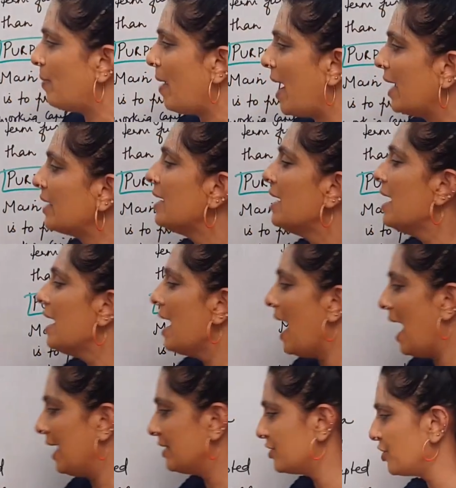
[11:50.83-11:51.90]
bank,
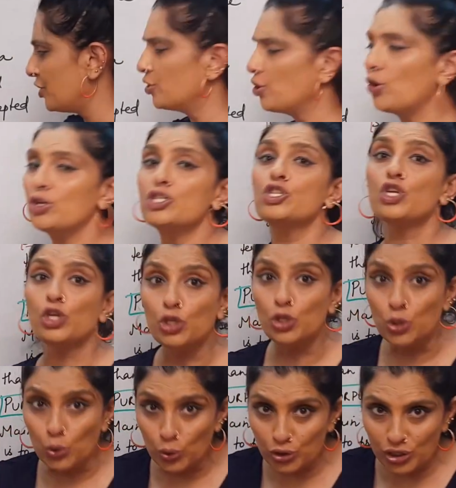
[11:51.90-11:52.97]
and the tenure is
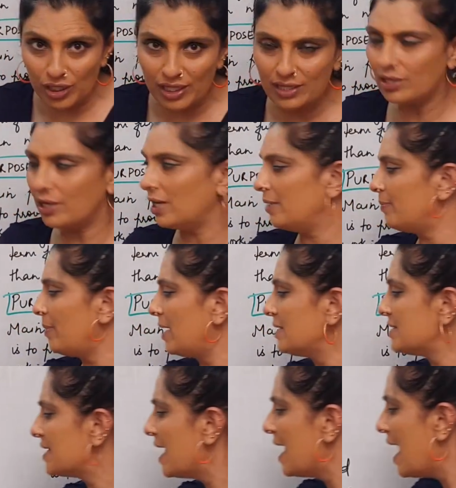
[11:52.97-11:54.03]
usually 3
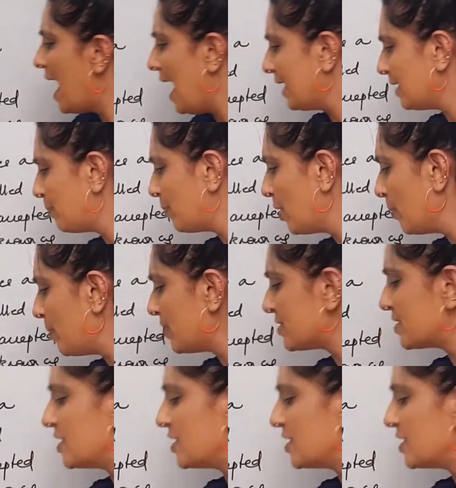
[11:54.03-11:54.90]
months, and the purpose